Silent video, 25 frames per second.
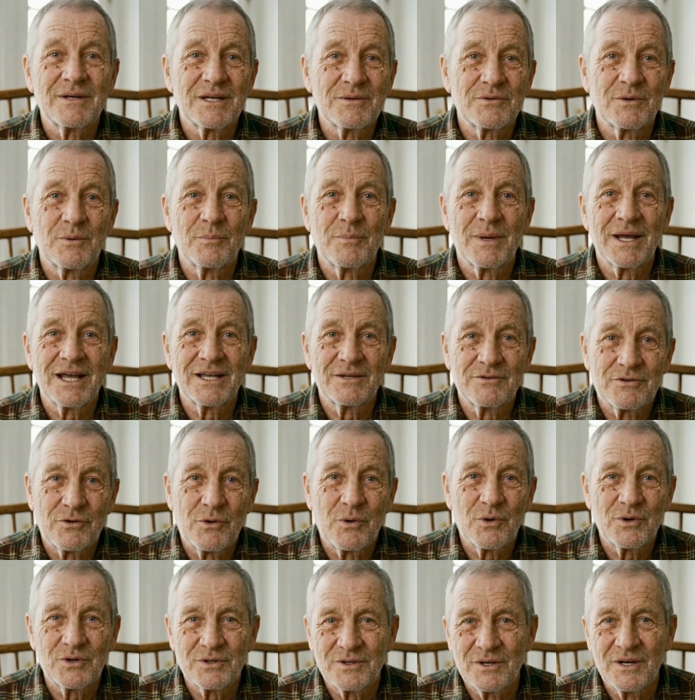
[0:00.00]
ever paid
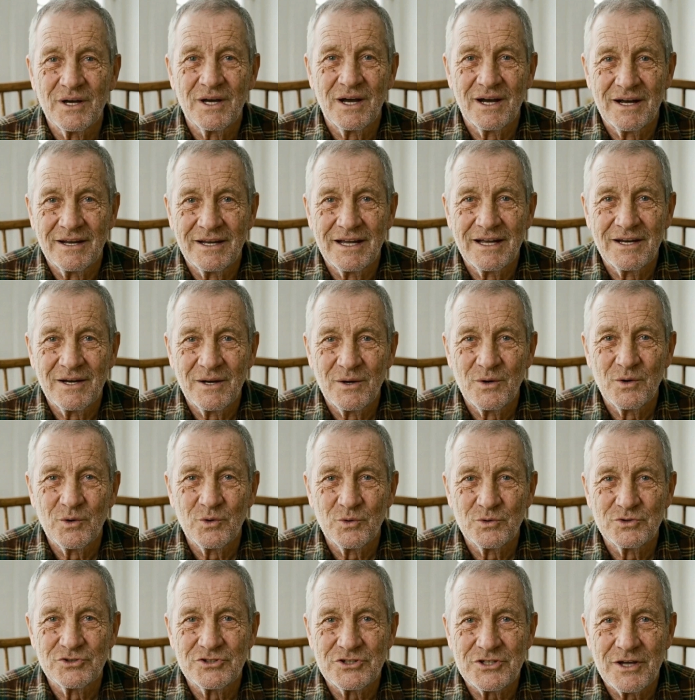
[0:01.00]
for caught in a
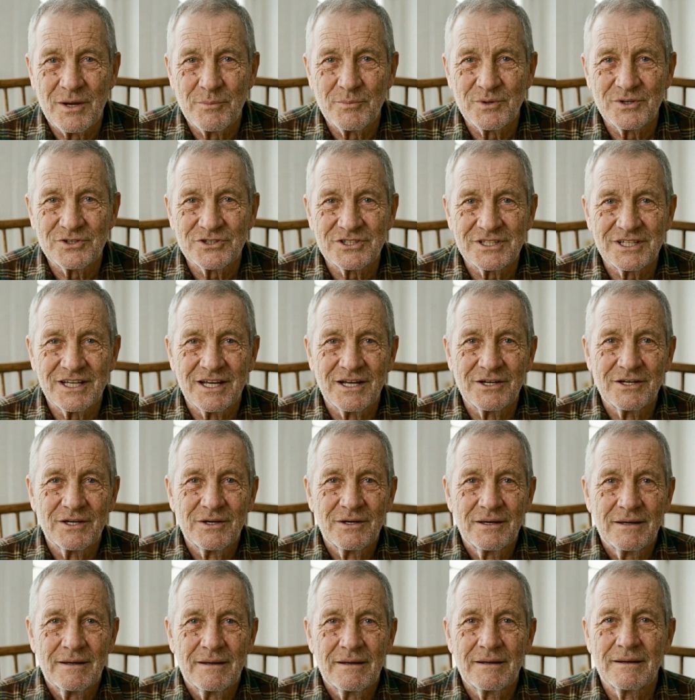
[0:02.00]
whole summer
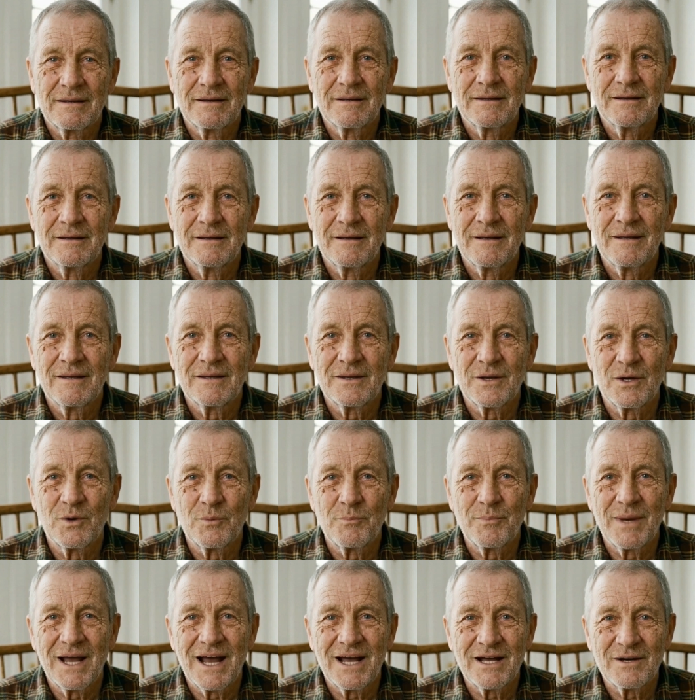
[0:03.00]
together.
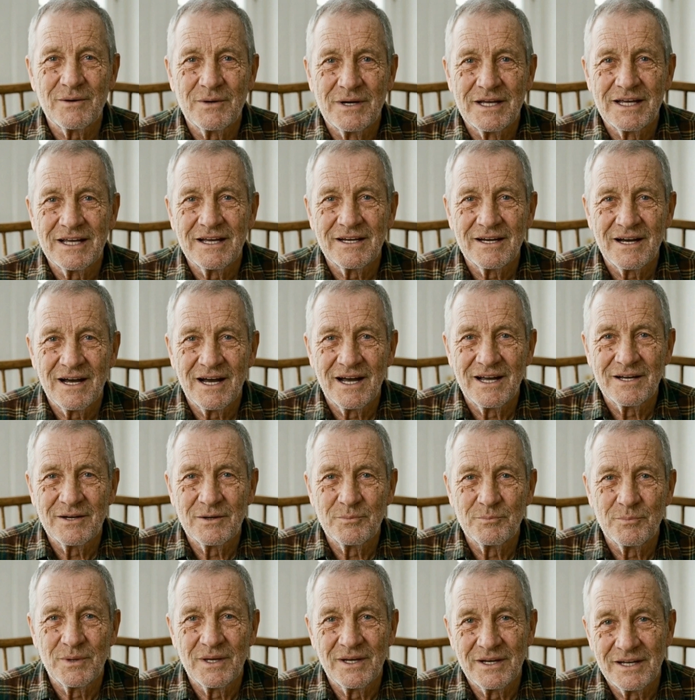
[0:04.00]
No battery in
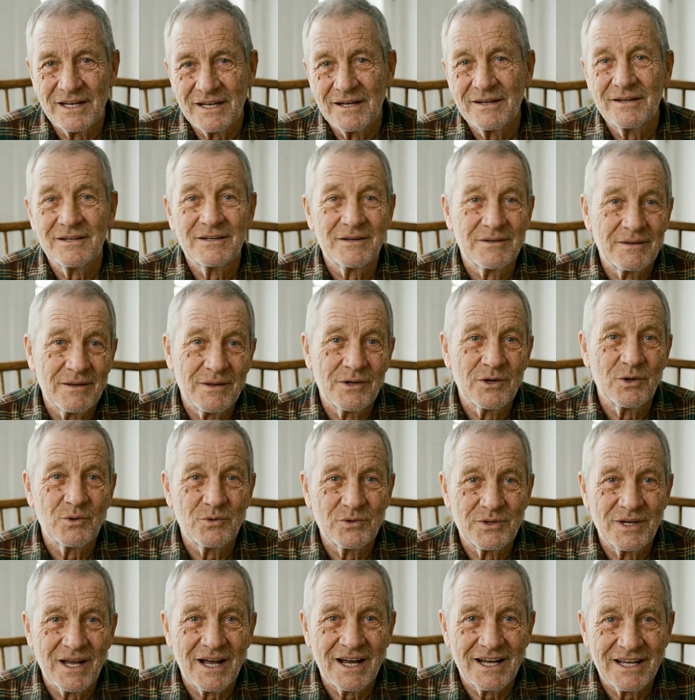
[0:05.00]
either bucket, no
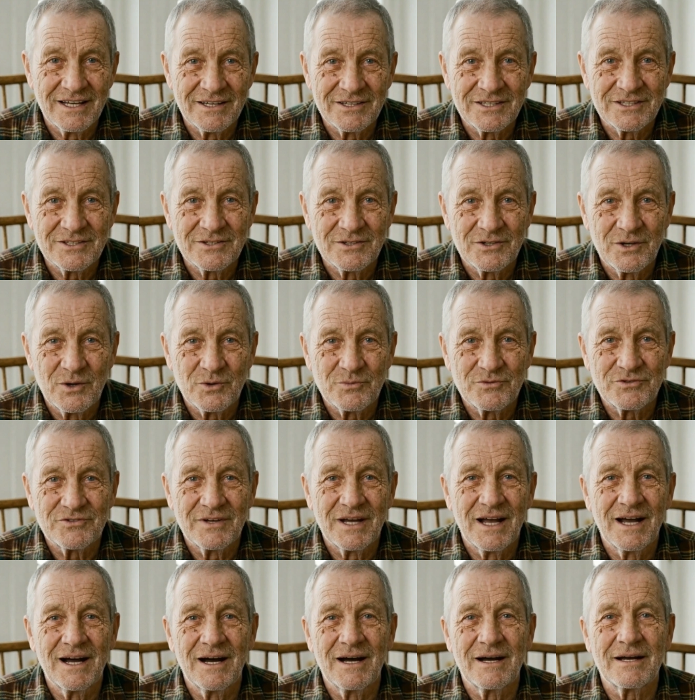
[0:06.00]
light, no
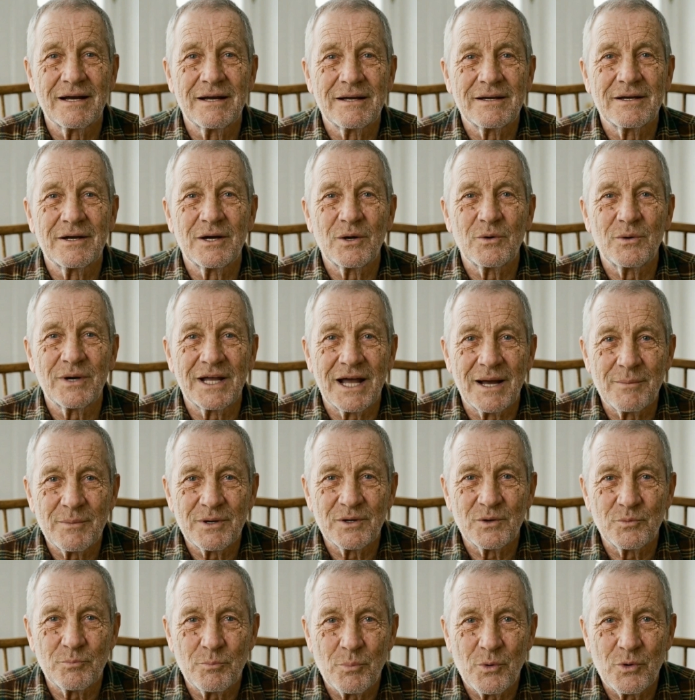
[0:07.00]
fan, no
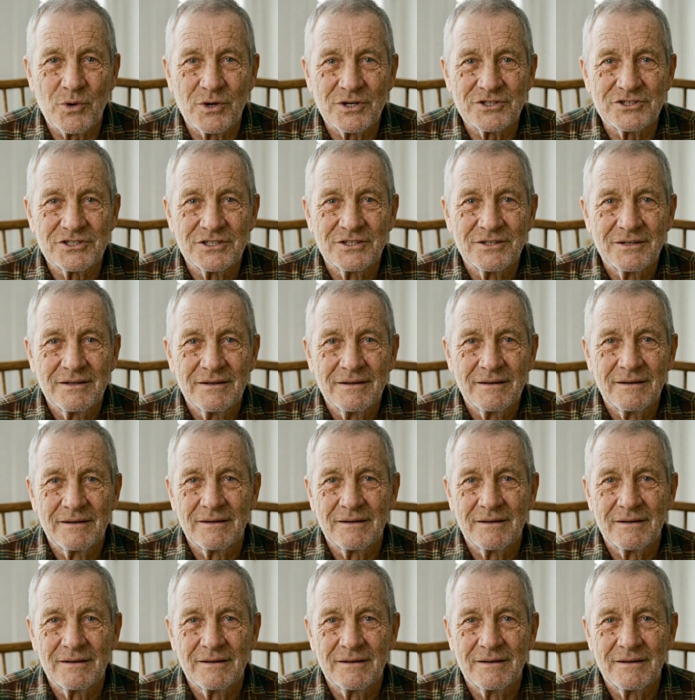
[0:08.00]
chemical poison.